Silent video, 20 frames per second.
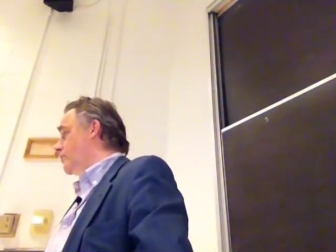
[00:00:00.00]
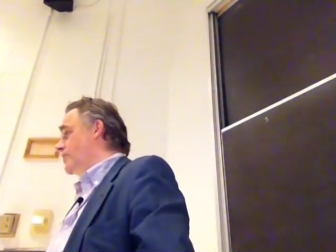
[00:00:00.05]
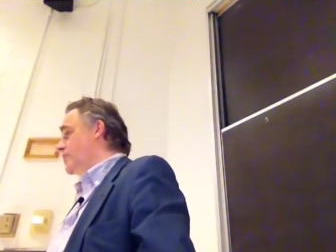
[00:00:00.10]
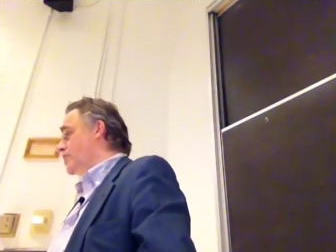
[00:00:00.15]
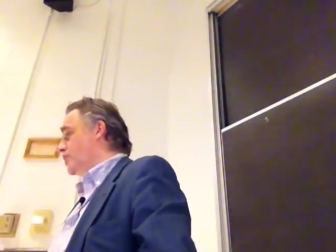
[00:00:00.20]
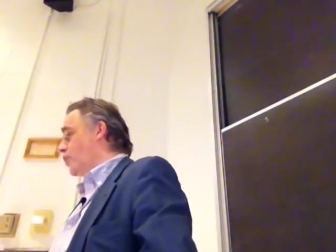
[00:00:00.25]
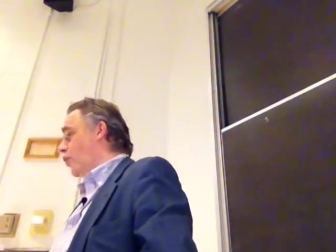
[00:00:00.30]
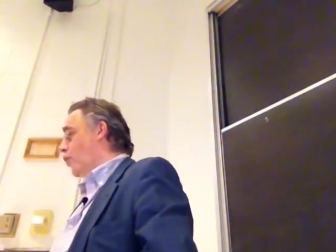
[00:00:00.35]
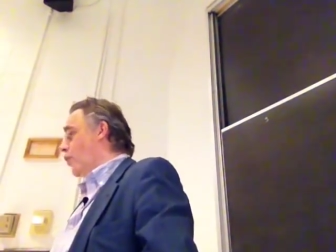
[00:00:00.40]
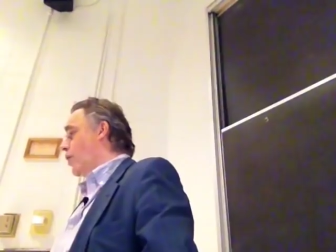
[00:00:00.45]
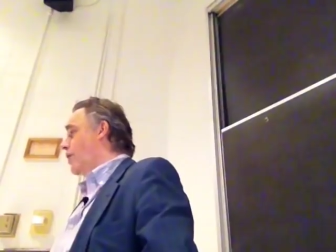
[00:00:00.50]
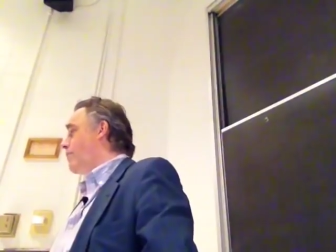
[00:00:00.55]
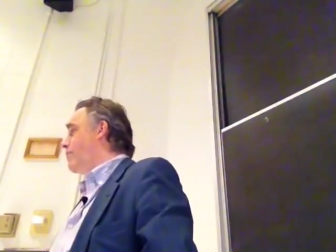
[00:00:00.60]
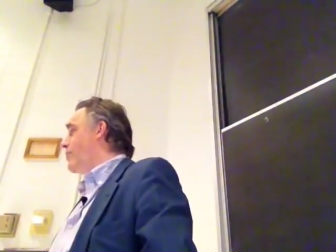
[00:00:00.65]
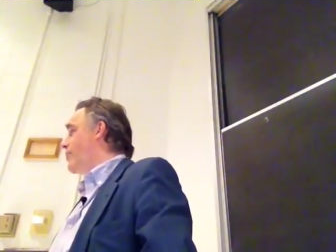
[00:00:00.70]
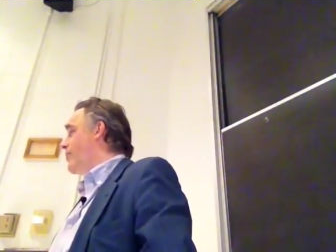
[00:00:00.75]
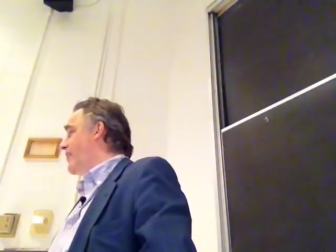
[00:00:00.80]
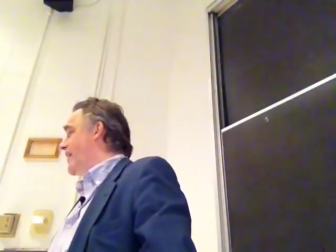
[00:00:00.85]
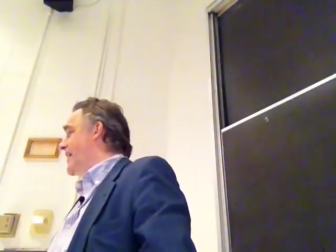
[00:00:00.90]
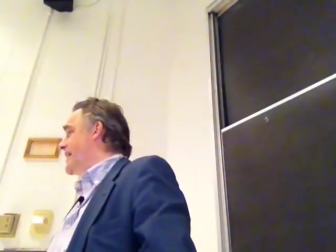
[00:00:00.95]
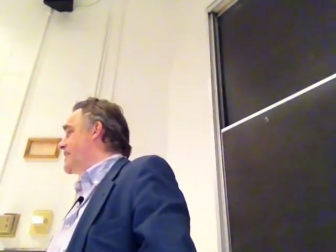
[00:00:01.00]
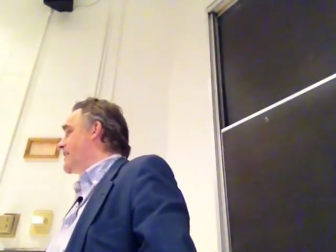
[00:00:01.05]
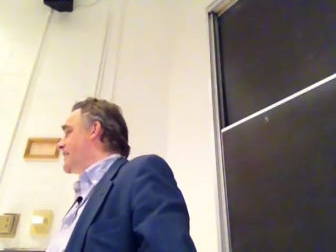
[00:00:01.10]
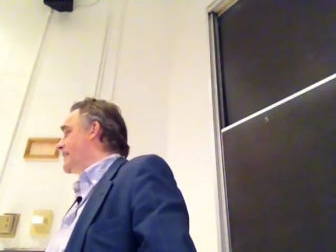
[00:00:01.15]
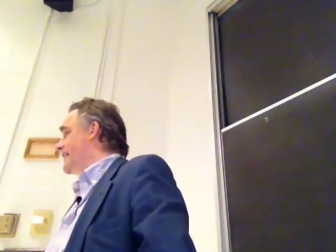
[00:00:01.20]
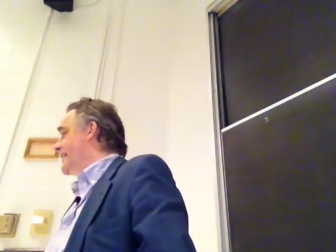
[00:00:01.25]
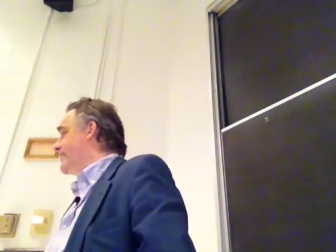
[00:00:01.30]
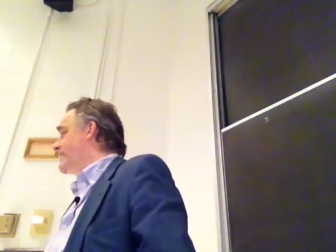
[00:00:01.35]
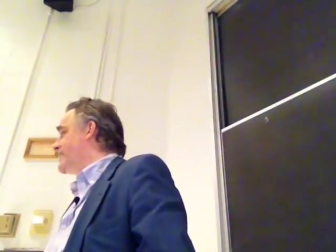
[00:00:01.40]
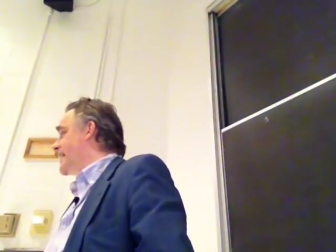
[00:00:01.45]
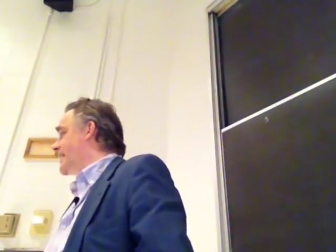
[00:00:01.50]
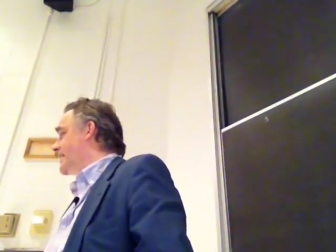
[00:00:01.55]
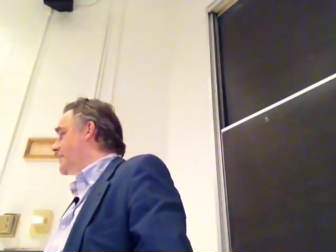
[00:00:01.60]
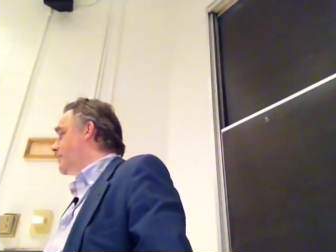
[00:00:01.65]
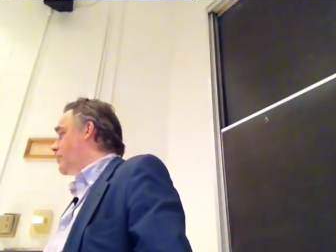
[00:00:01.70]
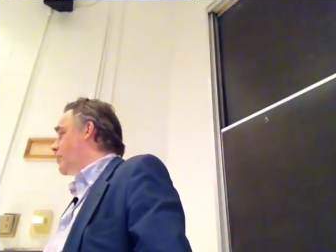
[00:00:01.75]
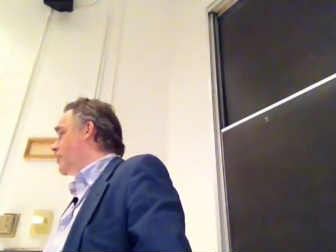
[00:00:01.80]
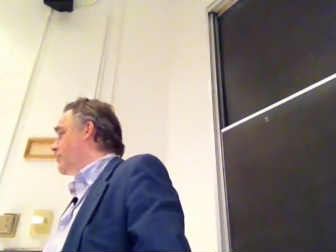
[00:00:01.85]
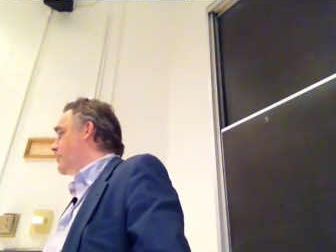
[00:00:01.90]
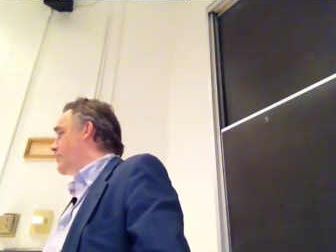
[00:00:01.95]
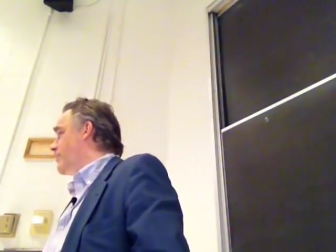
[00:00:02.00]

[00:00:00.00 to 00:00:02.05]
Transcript: which is horrible thing that lives at the bottom